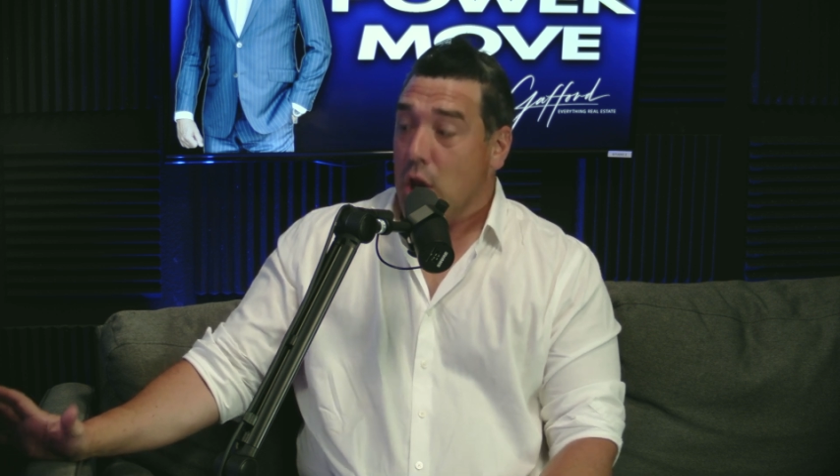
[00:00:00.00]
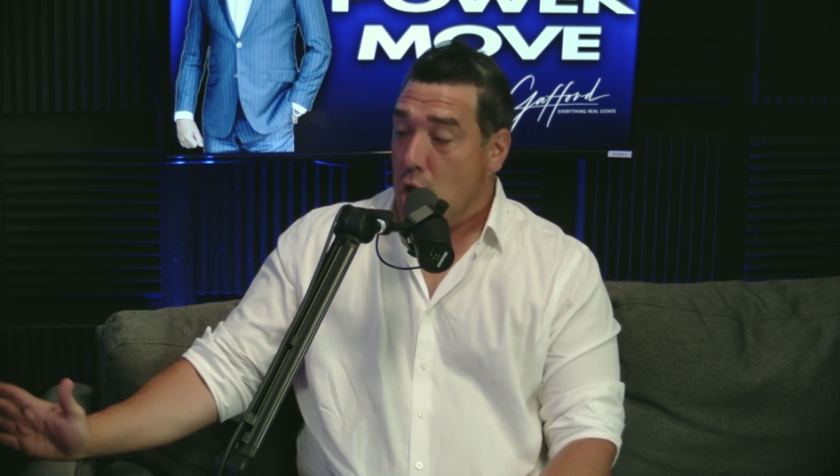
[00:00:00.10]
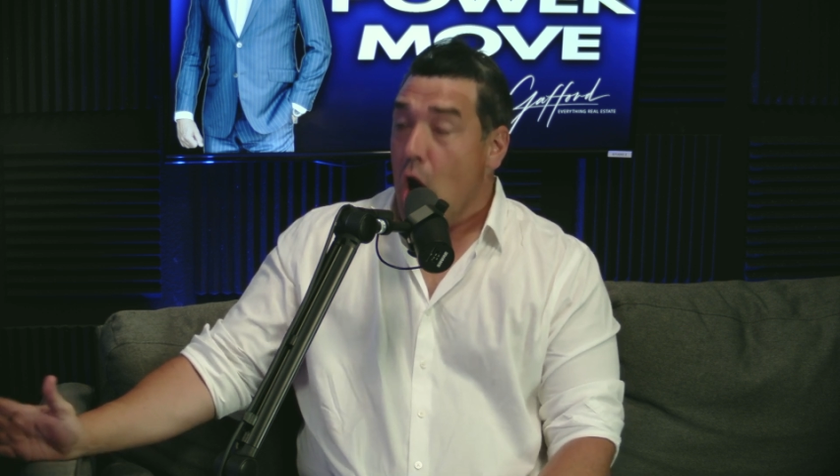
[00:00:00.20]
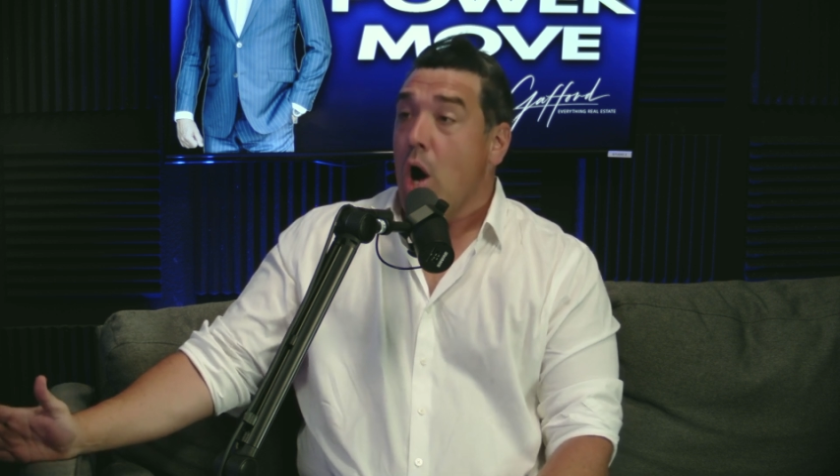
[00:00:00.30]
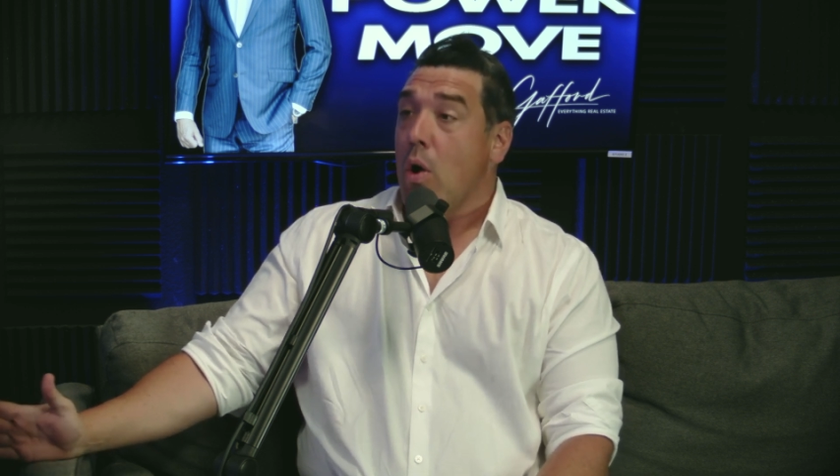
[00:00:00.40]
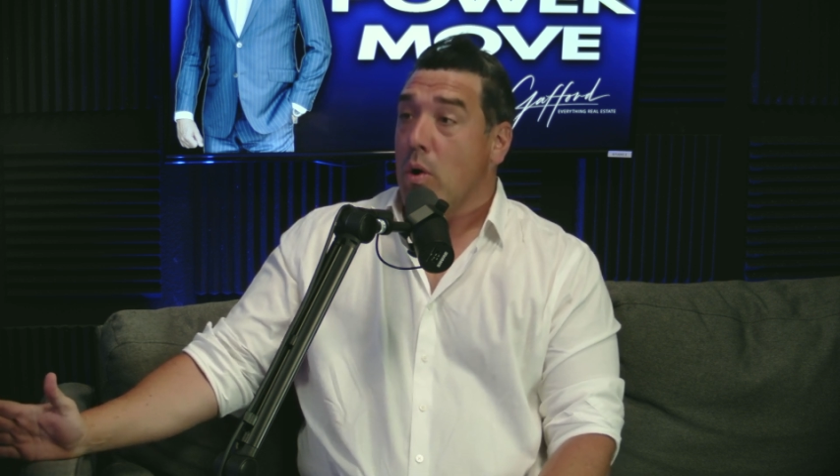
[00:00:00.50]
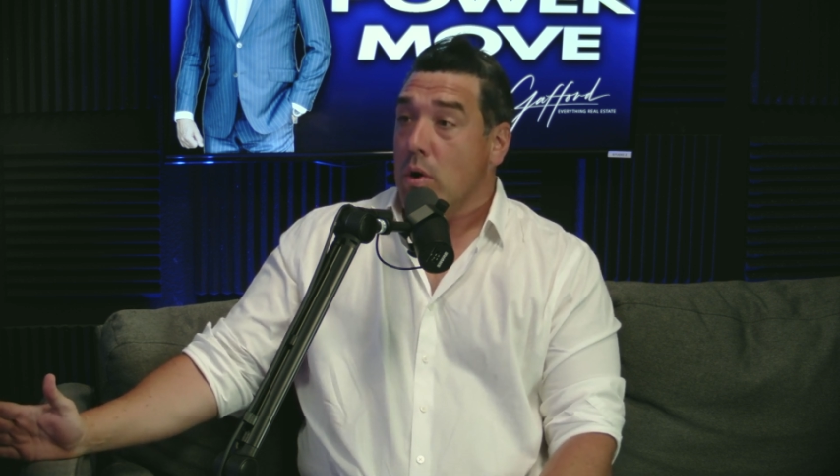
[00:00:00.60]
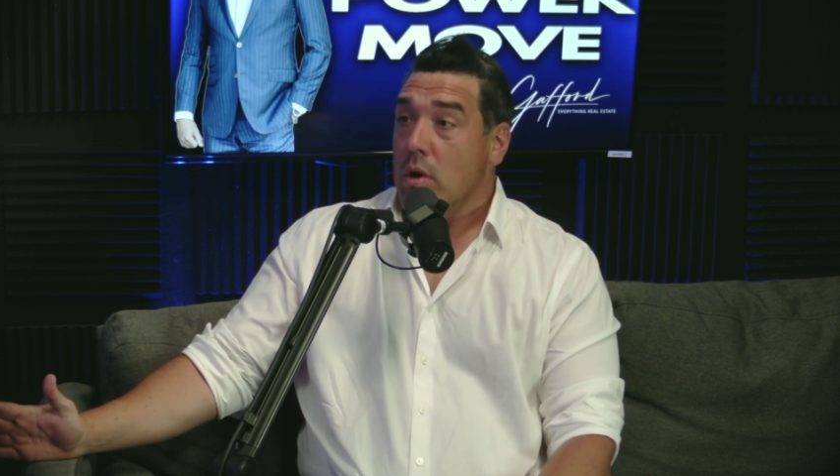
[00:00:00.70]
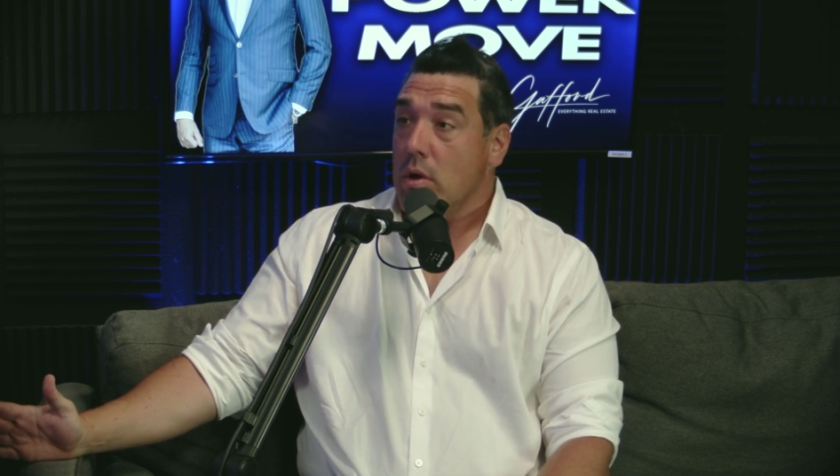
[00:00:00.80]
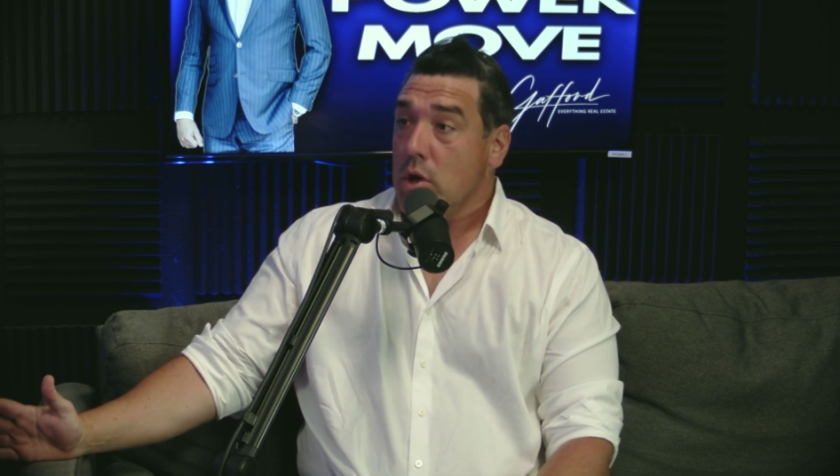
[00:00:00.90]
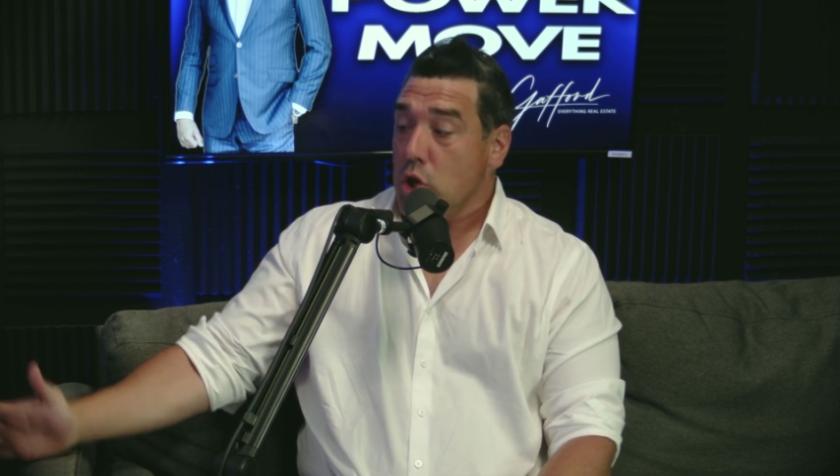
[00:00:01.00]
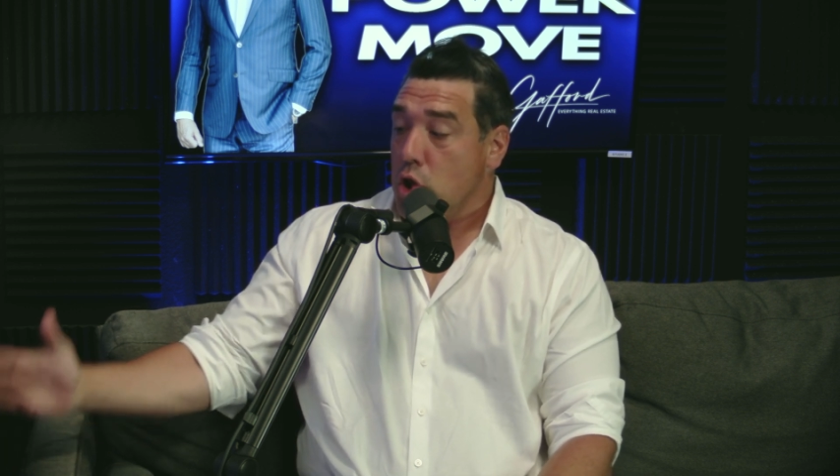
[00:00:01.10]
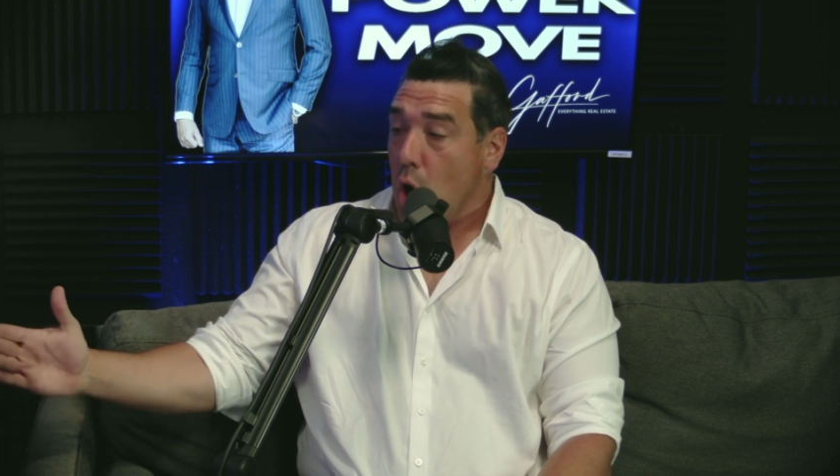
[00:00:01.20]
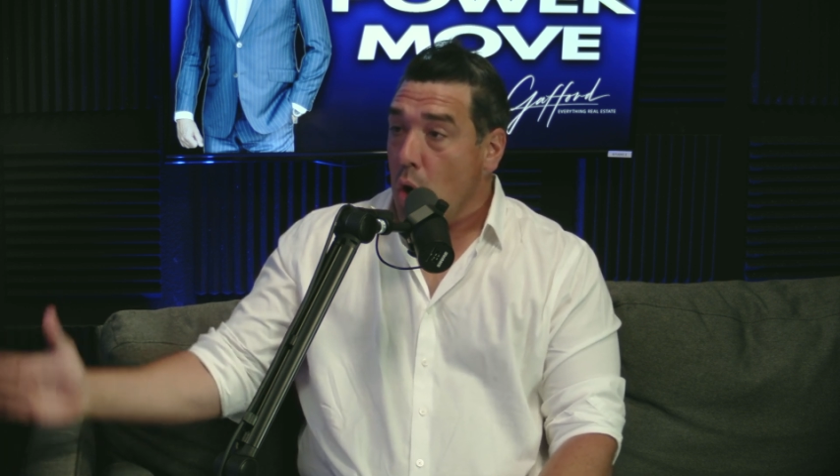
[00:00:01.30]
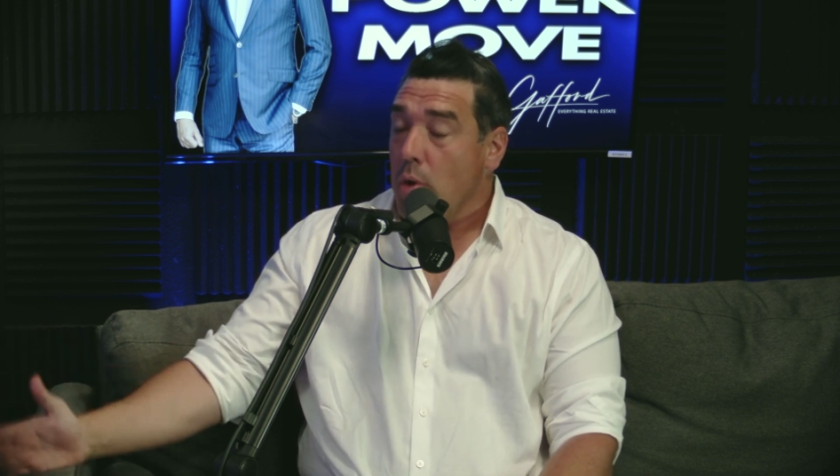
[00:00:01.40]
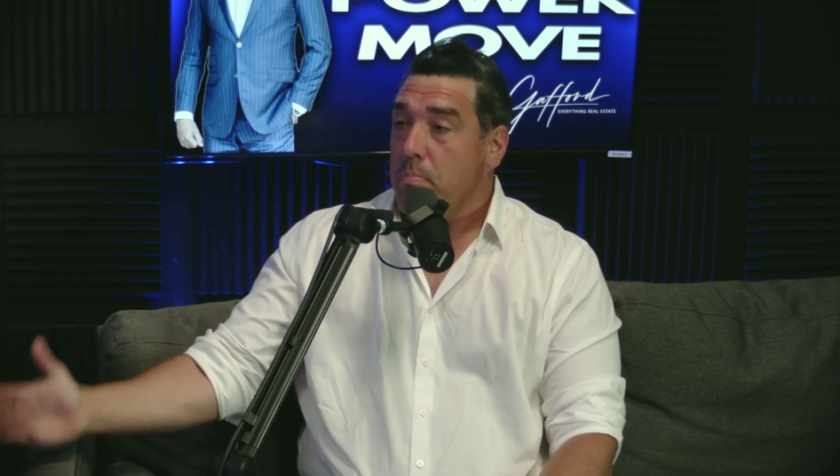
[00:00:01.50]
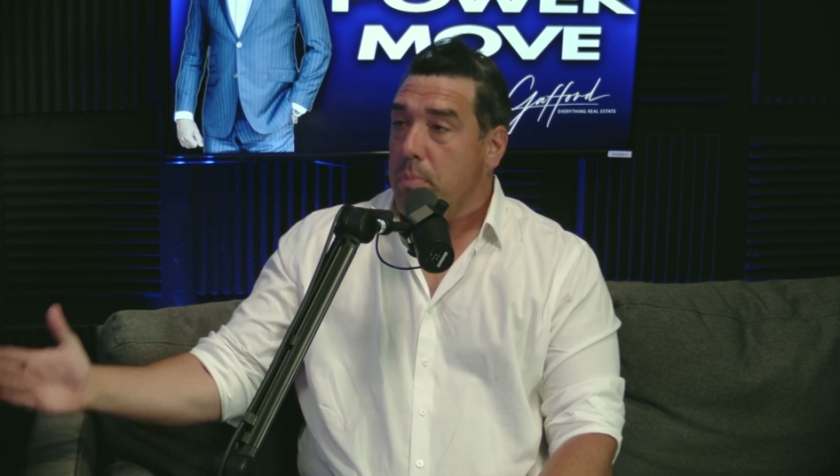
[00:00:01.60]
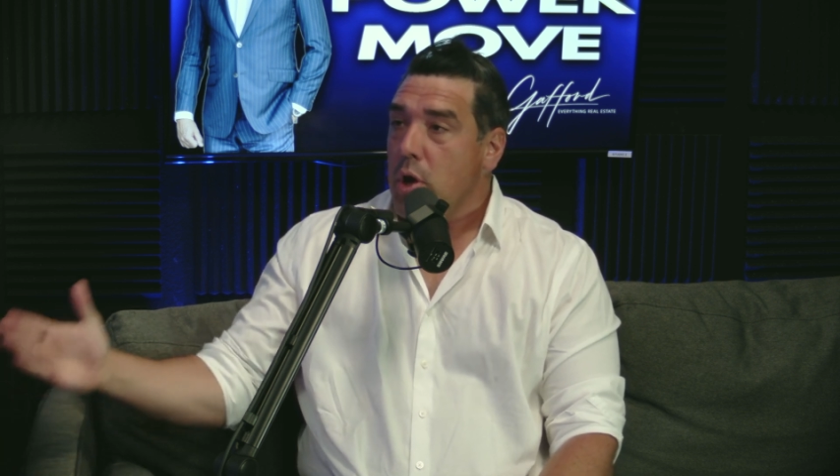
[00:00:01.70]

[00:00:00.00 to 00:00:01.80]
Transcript: No, don't.